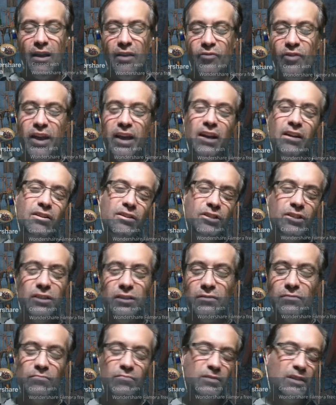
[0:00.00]
they could
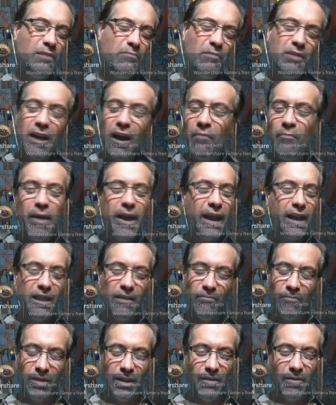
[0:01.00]
do without making
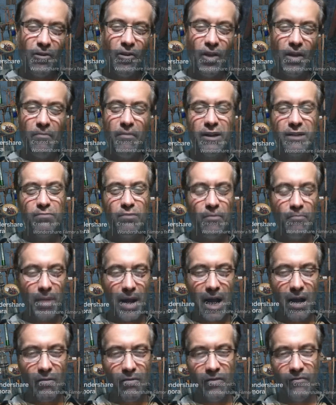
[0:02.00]
them really all that much more
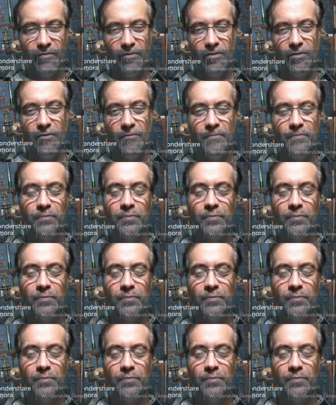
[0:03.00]
powerful.